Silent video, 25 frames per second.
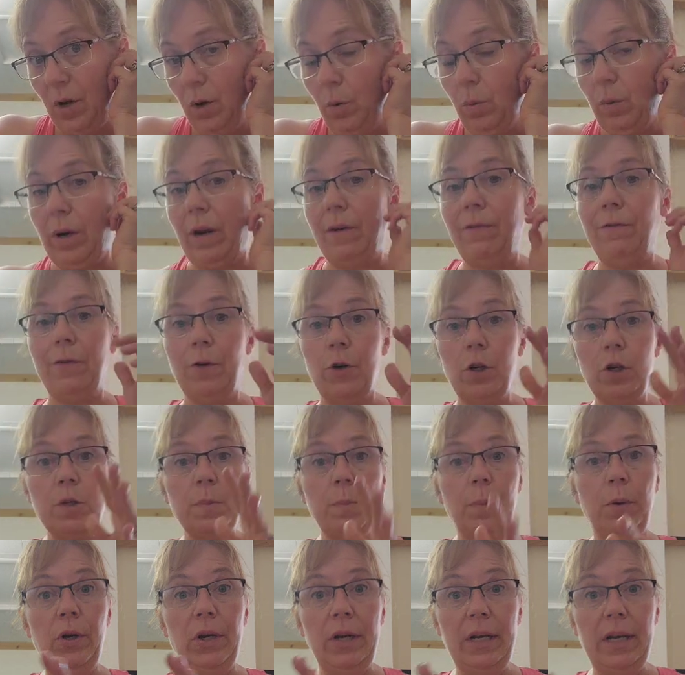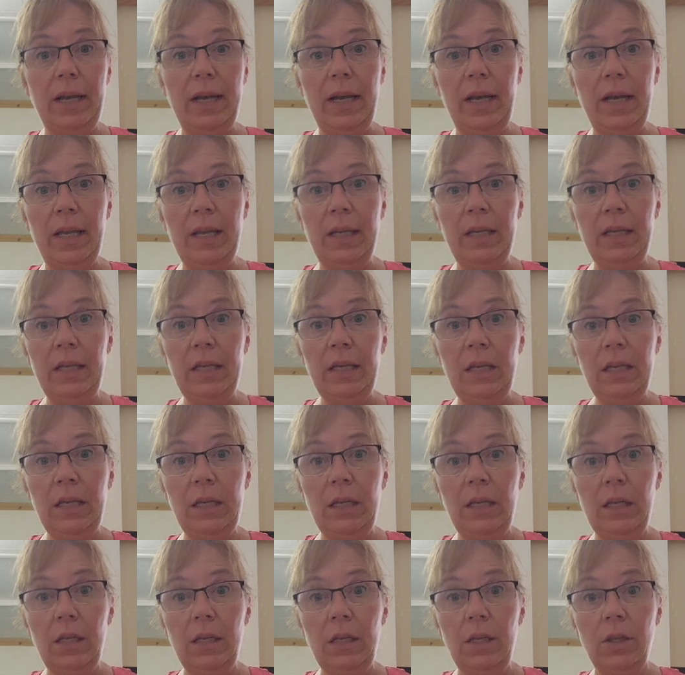when I first put it in,
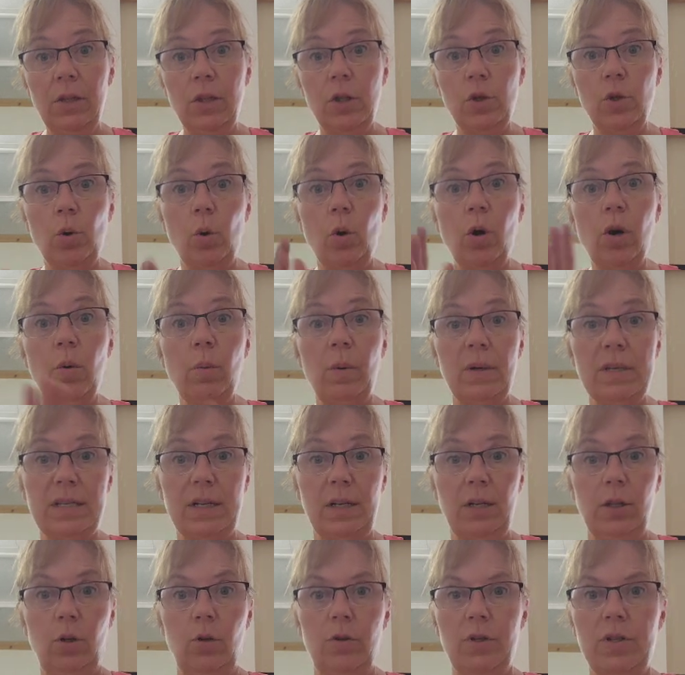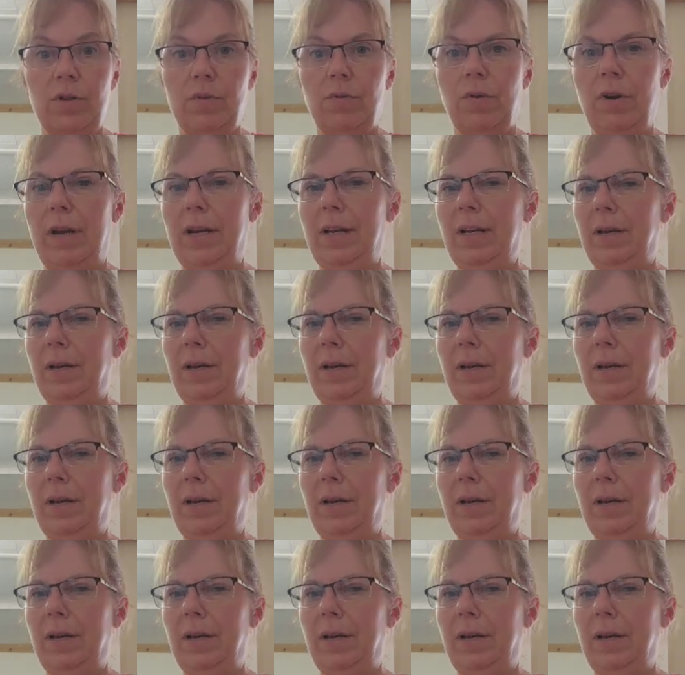the door wasn't closing right.